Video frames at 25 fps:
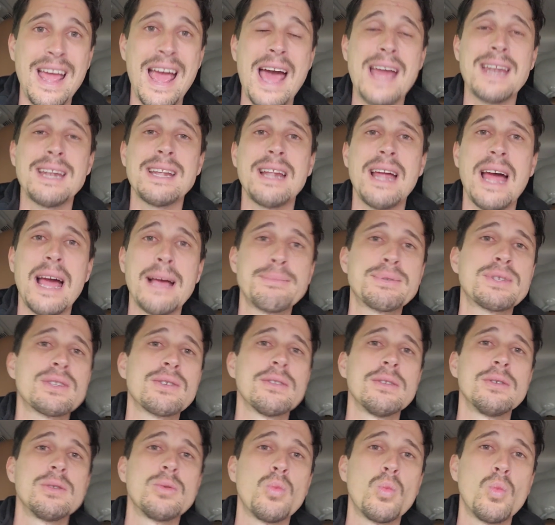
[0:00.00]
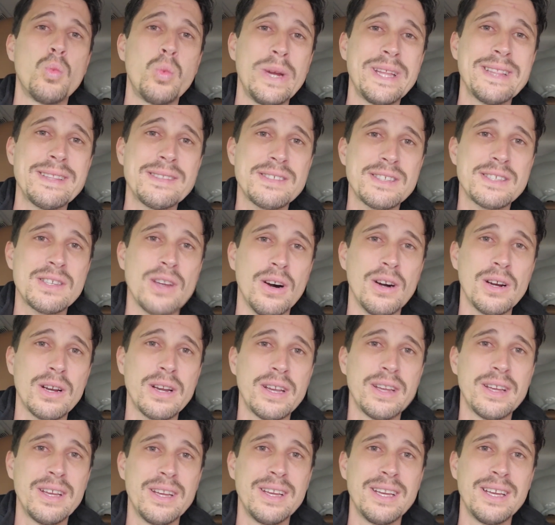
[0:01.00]
and an absolute windsock,
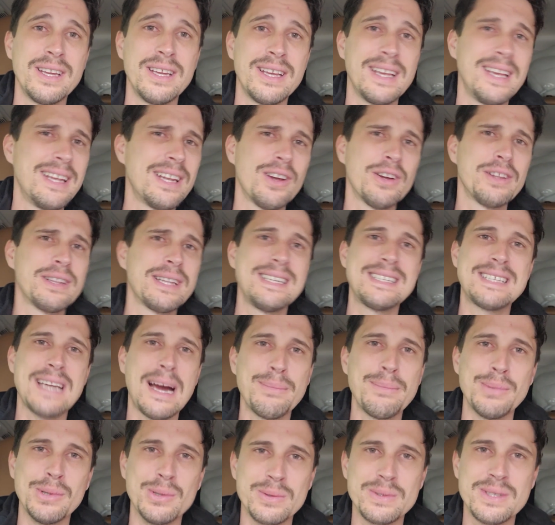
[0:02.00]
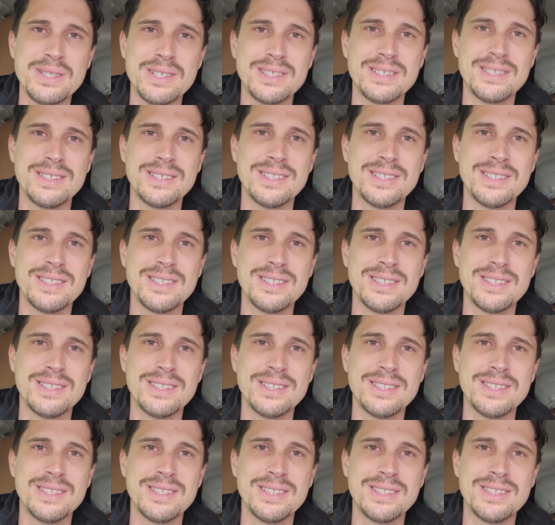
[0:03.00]
it only doubles.